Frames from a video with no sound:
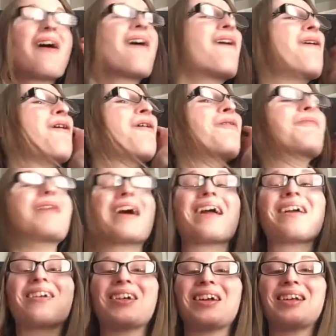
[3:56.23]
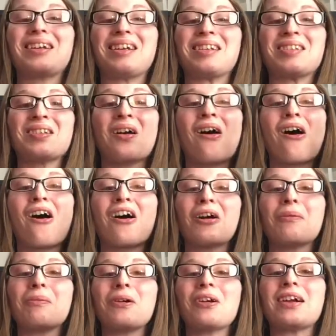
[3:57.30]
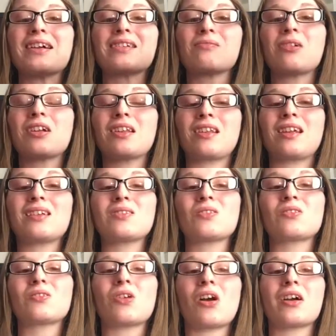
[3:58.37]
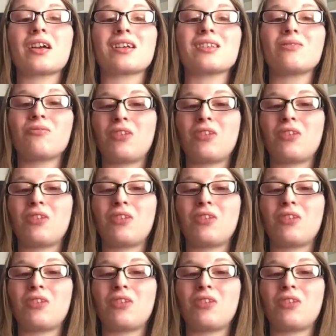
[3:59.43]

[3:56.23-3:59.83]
Oh my goodness, Harper is one of the strongest